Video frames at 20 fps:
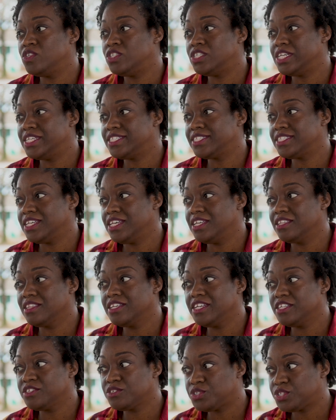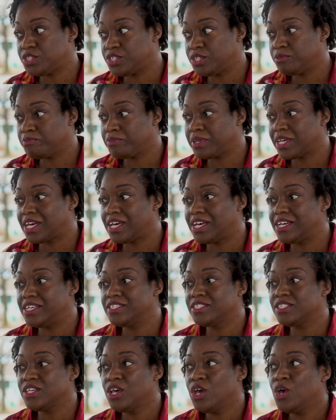just in leadership,
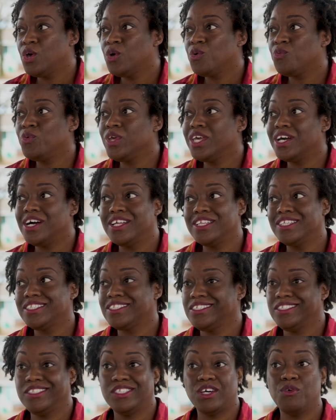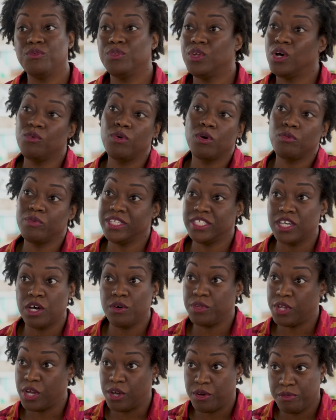because we honestly don't know what we
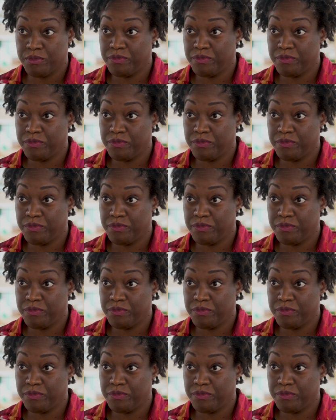don't know.